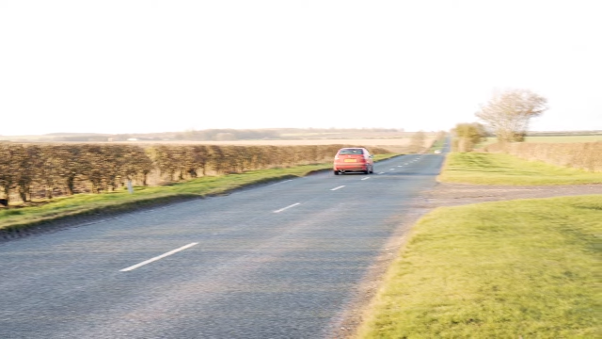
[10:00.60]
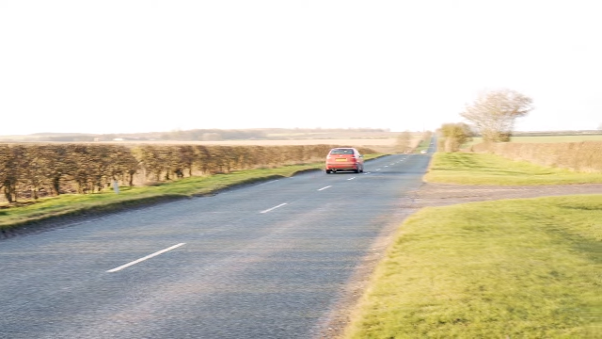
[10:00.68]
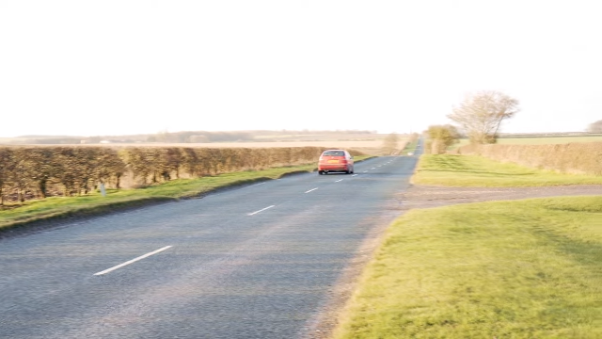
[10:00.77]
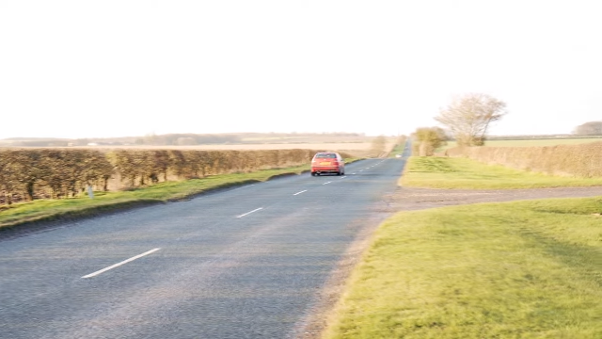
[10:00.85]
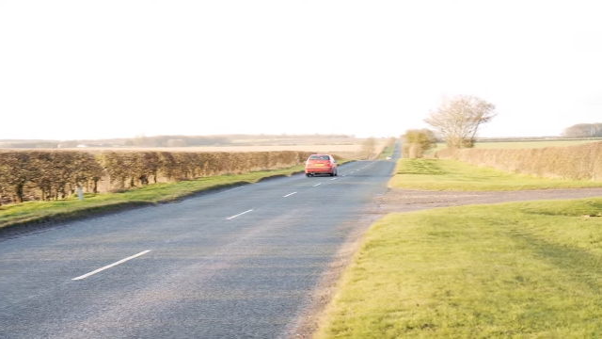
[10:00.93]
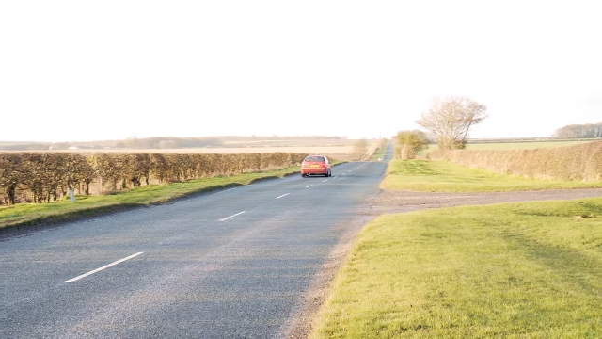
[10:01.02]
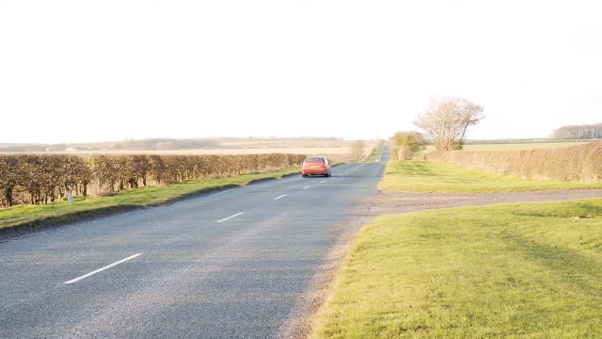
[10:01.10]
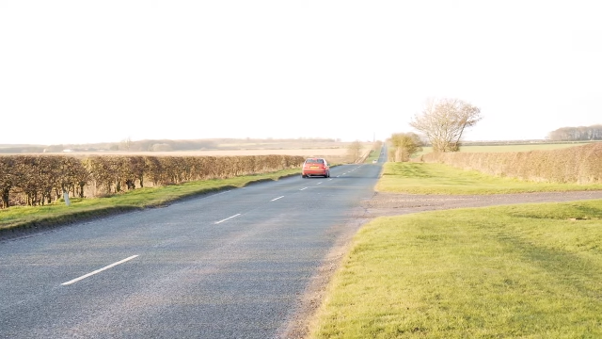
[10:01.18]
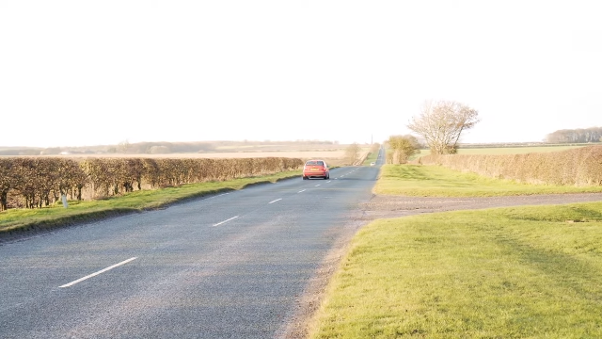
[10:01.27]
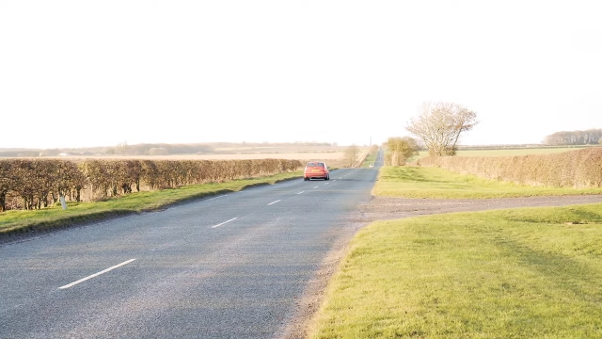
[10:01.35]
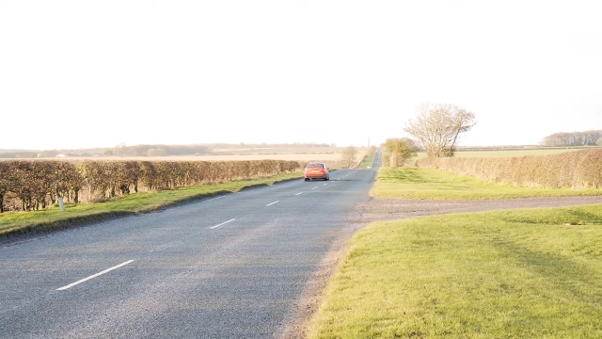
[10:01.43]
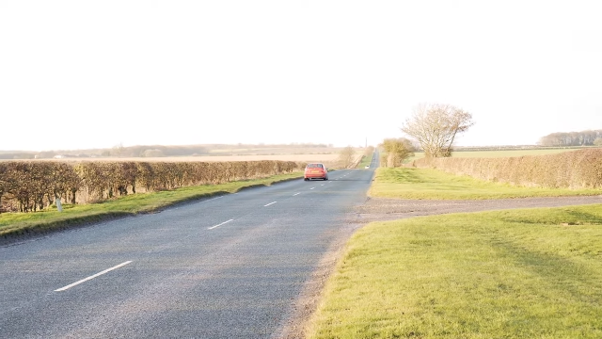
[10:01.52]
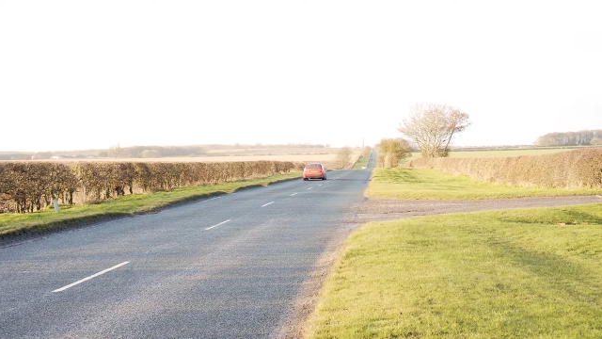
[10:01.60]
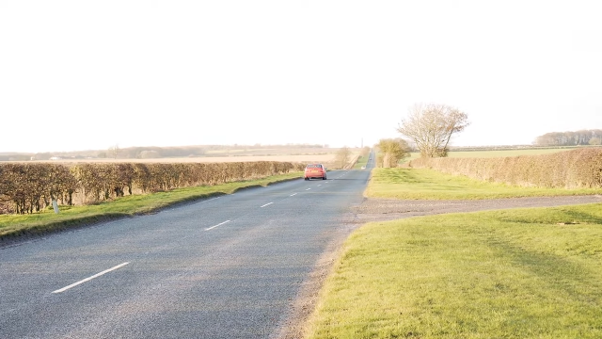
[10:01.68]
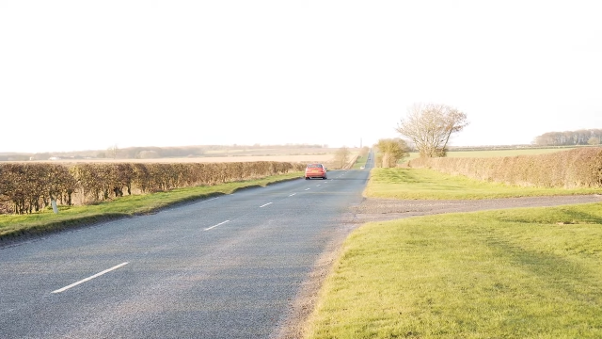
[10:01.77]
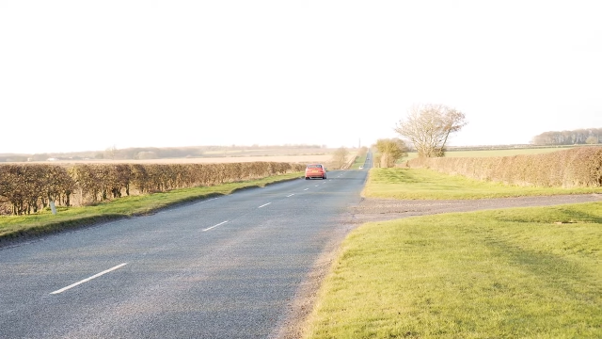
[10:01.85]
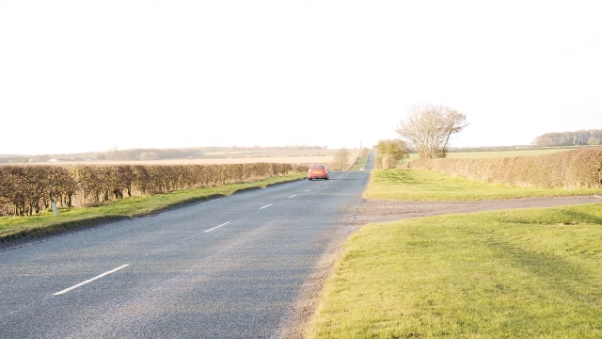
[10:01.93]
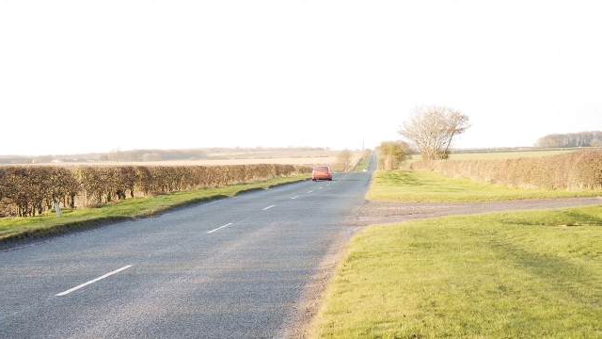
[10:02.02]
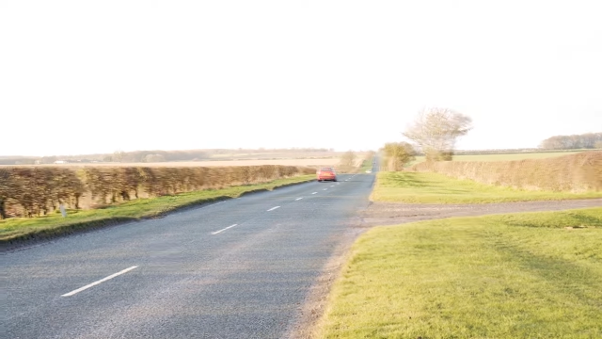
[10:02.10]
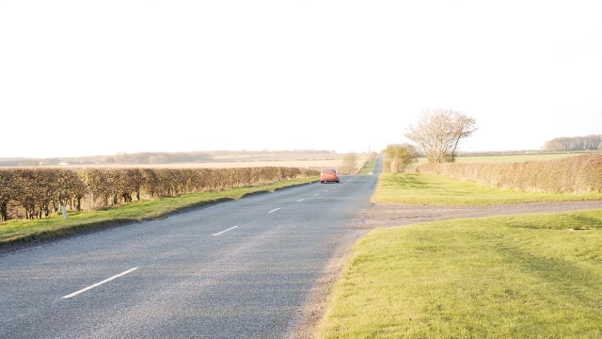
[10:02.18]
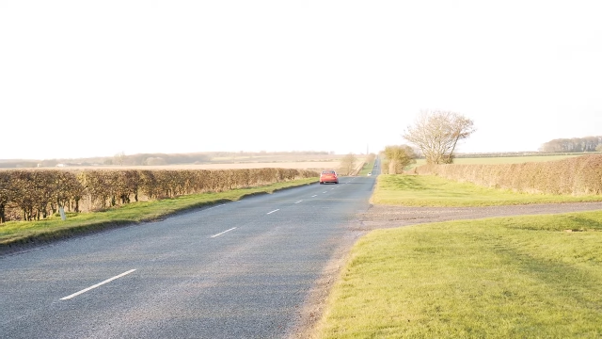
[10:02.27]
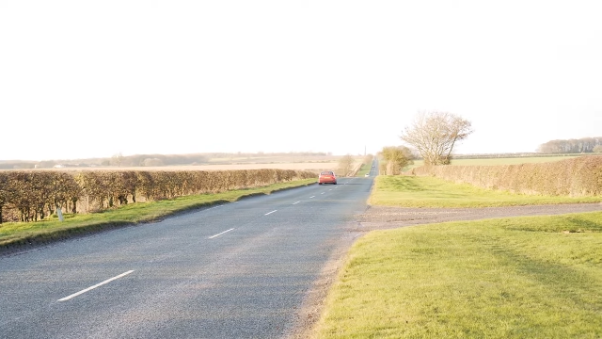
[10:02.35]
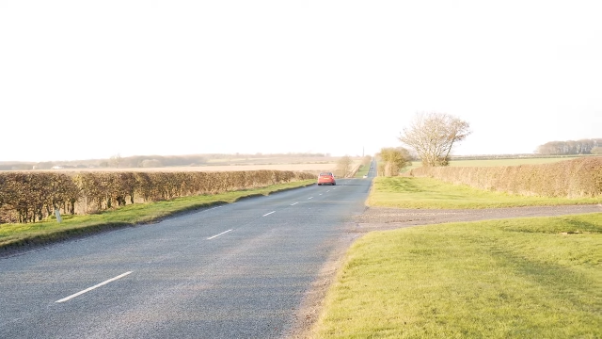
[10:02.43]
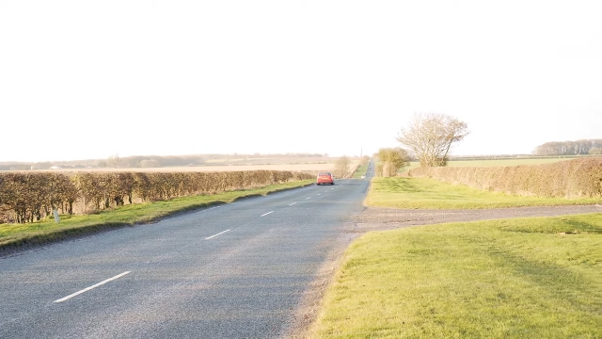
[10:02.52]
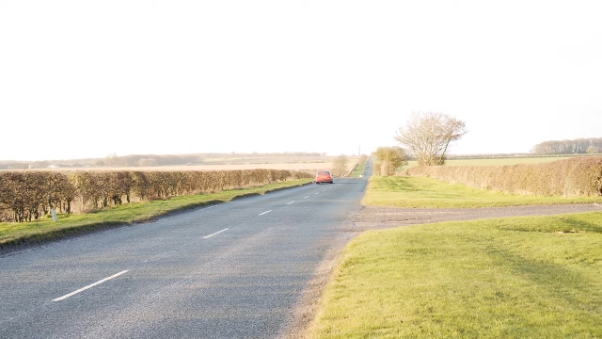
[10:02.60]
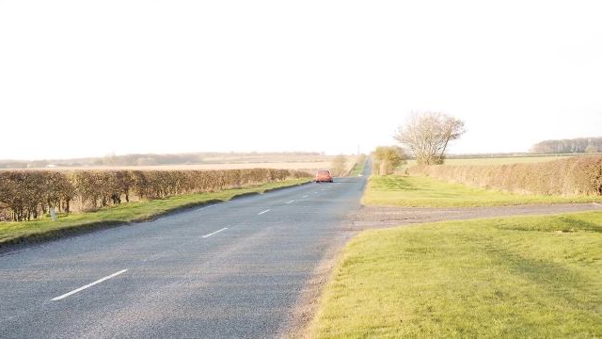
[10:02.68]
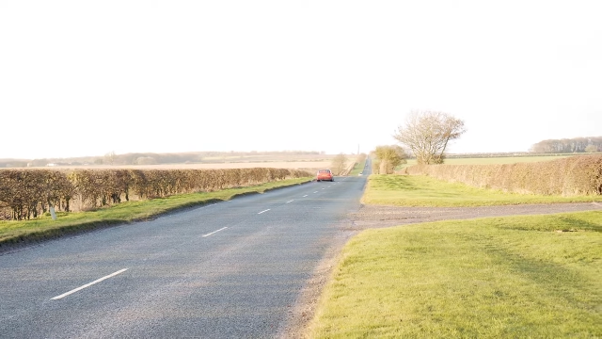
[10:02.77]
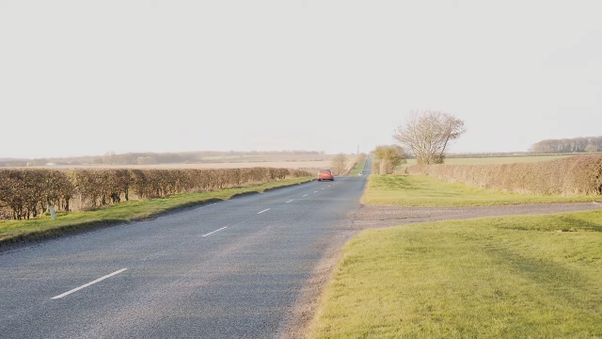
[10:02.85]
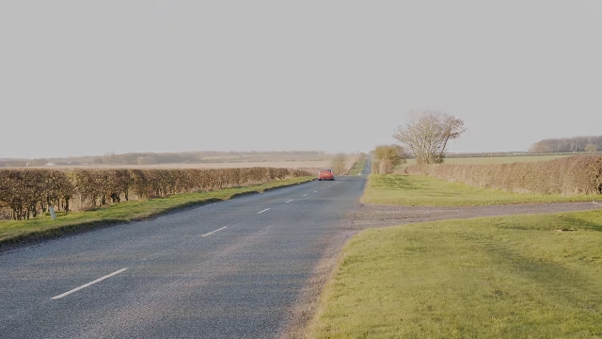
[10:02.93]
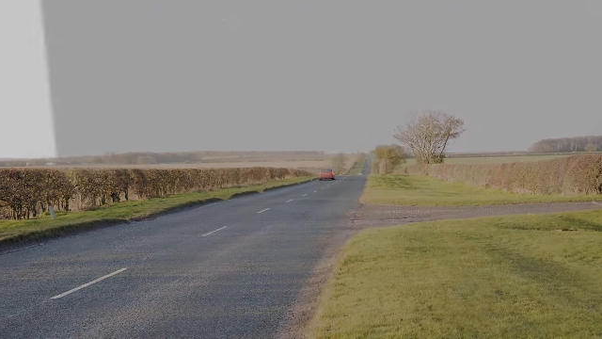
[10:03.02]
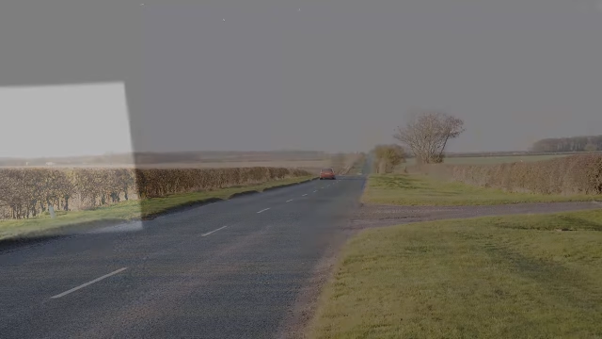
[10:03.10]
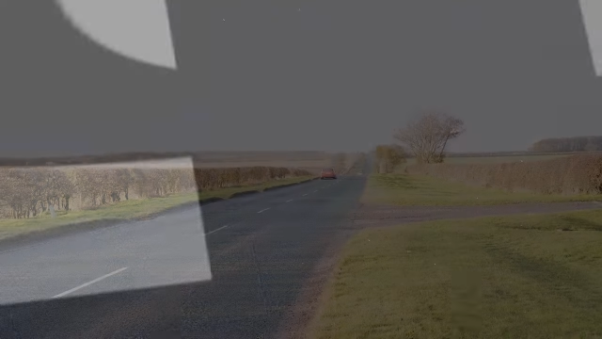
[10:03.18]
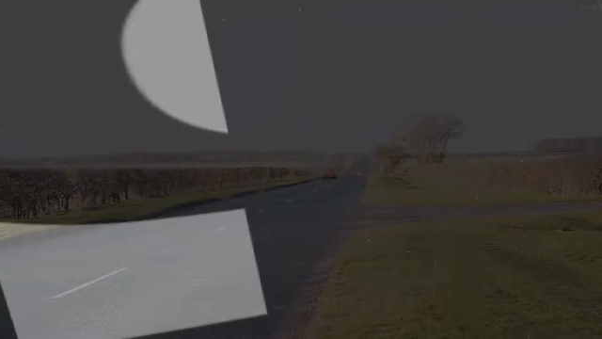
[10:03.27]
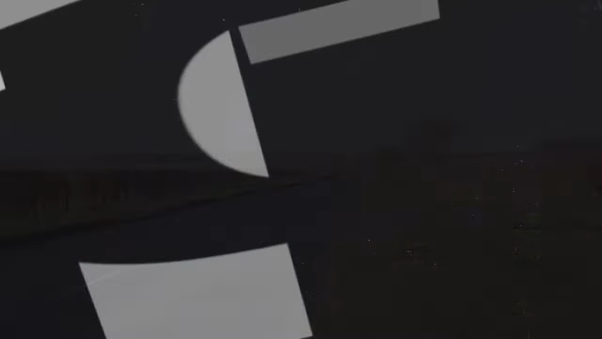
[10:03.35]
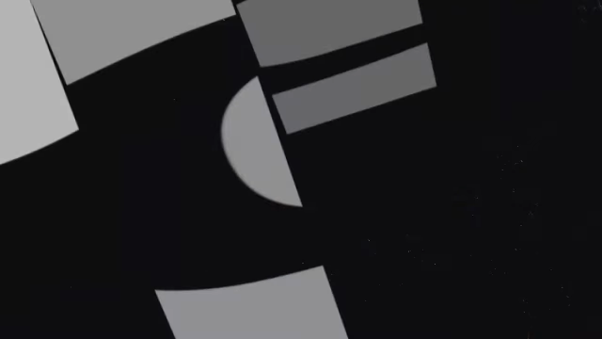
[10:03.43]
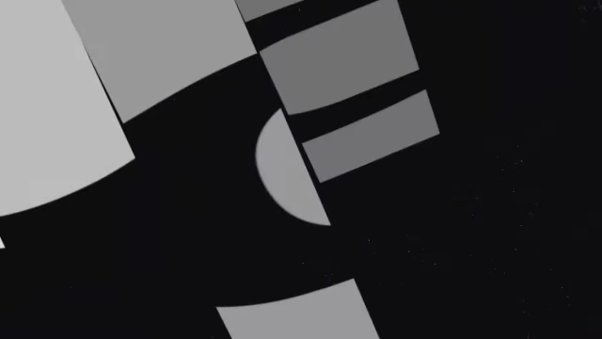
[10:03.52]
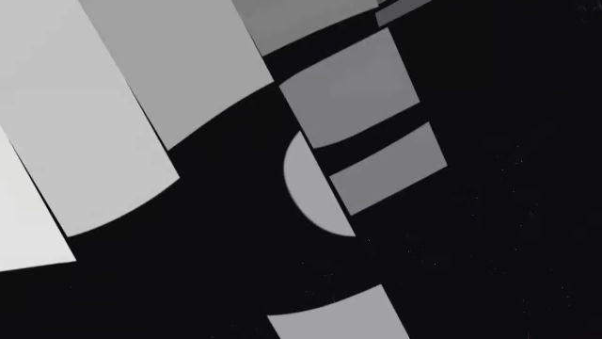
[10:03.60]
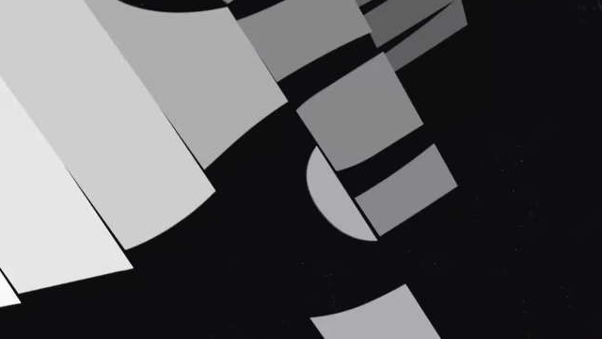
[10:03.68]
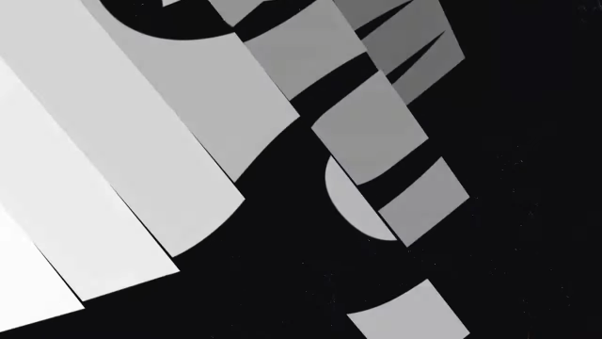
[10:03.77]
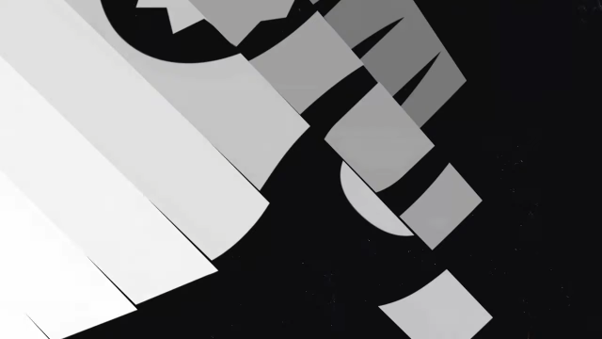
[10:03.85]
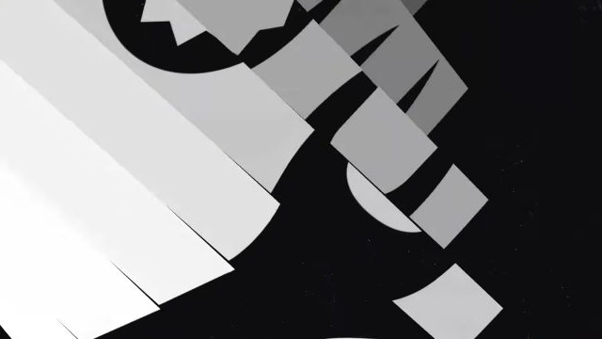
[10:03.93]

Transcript: [unreadable: no face in view]